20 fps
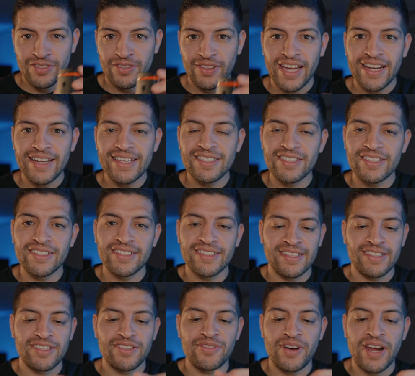that is the
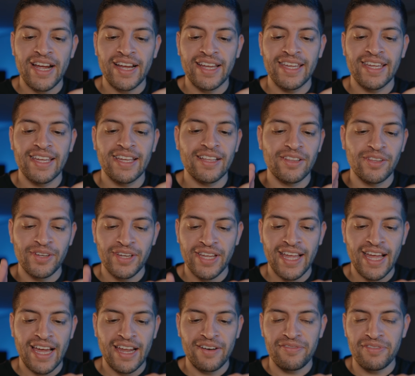TrackE
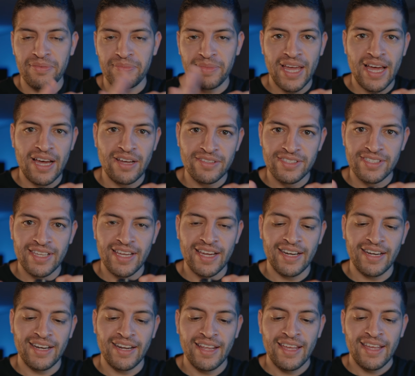looking at it from the
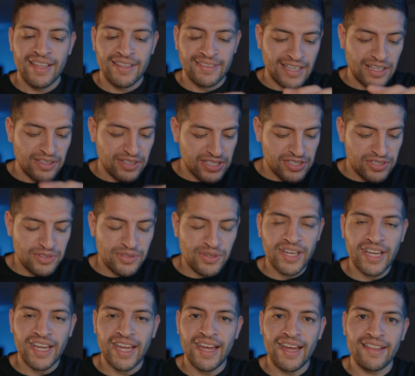outside. Now let's
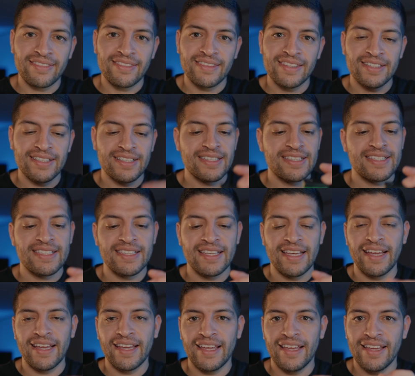look at the
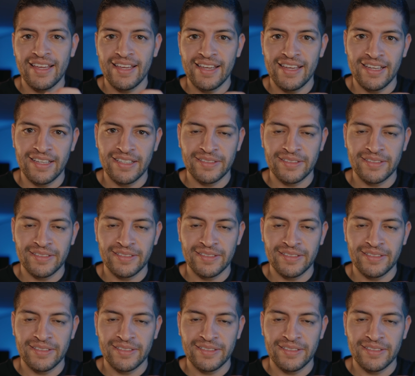SyncID.